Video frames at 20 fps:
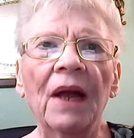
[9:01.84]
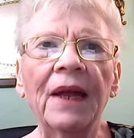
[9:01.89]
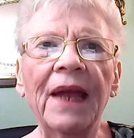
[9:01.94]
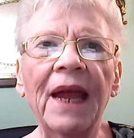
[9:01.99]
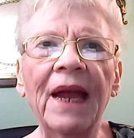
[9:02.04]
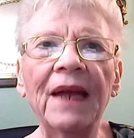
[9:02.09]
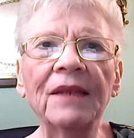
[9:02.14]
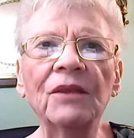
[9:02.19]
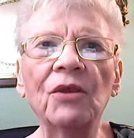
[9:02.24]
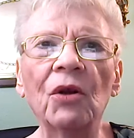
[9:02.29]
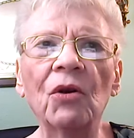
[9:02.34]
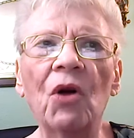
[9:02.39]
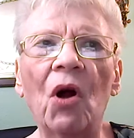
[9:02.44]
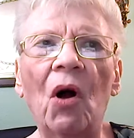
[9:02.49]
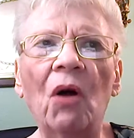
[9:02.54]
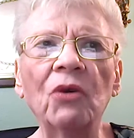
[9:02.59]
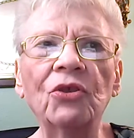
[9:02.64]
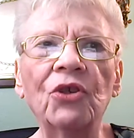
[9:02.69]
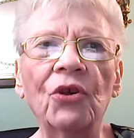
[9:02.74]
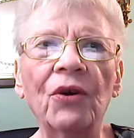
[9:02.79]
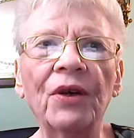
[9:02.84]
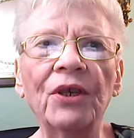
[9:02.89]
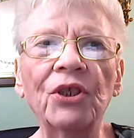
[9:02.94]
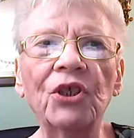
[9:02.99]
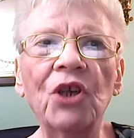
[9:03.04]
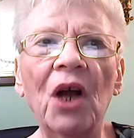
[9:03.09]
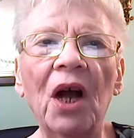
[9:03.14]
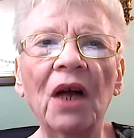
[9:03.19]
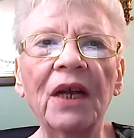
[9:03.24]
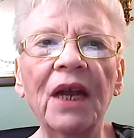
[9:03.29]
cancel culture in
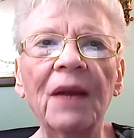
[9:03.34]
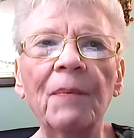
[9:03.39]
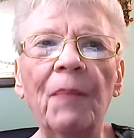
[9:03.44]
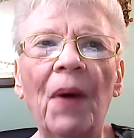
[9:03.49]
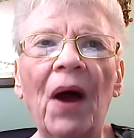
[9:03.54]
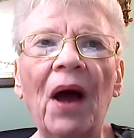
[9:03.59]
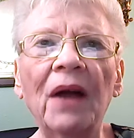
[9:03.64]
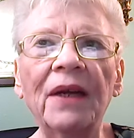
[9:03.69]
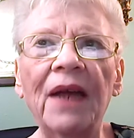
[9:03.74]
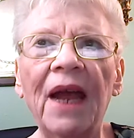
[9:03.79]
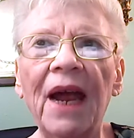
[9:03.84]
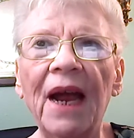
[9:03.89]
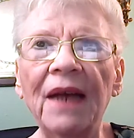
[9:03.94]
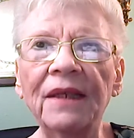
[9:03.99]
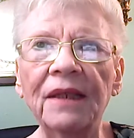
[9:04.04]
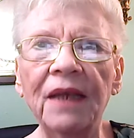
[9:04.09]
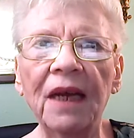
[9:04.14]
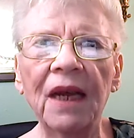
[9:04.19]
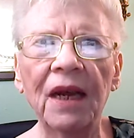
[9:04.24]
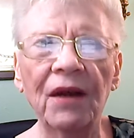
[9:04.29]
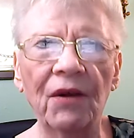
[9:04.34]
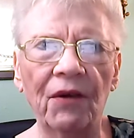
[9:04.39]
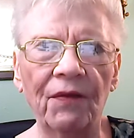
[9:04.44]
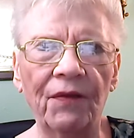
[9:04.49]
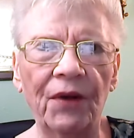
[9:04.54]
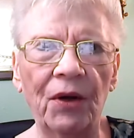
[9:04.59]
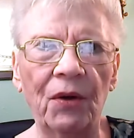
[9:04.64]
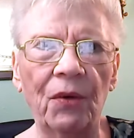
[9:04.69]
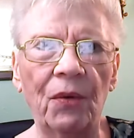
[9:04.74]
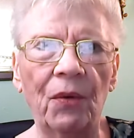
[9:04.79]
shocking podcast
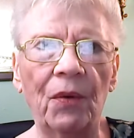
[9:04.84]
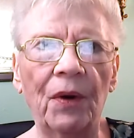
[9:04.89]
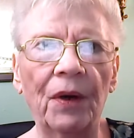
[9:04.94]
interview.